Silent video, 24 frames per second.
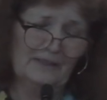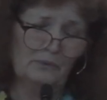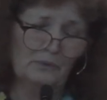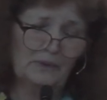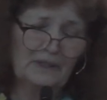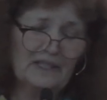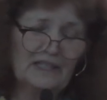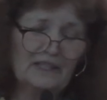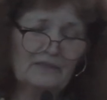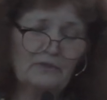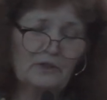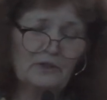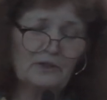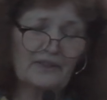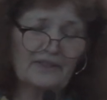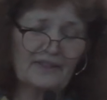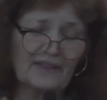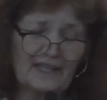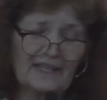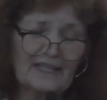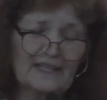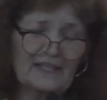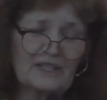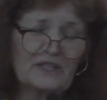We give you
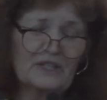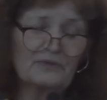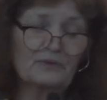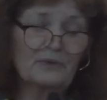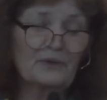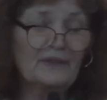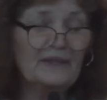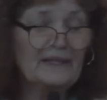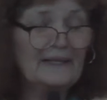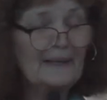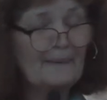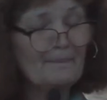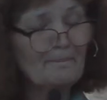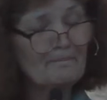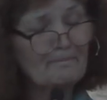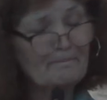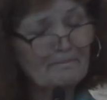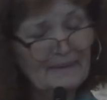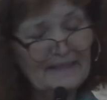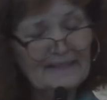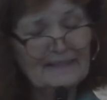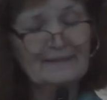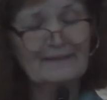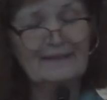thanks for the
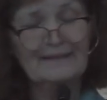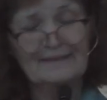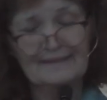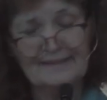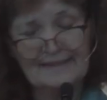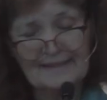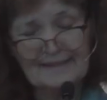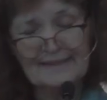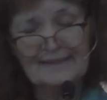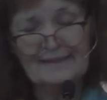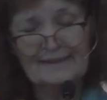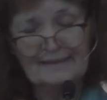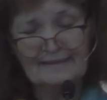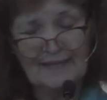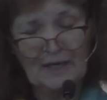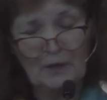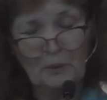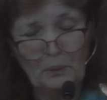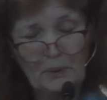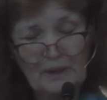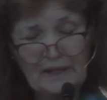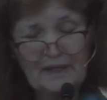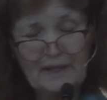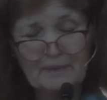abundance that
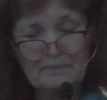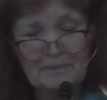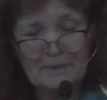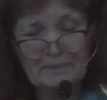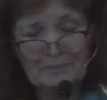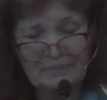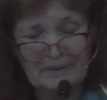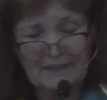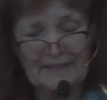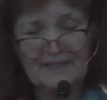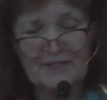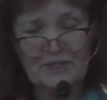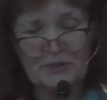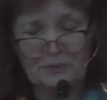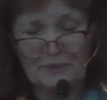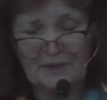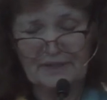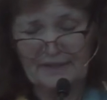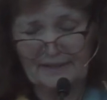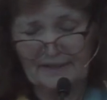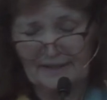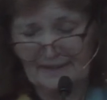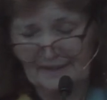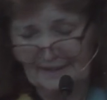we have been blessed
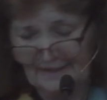with.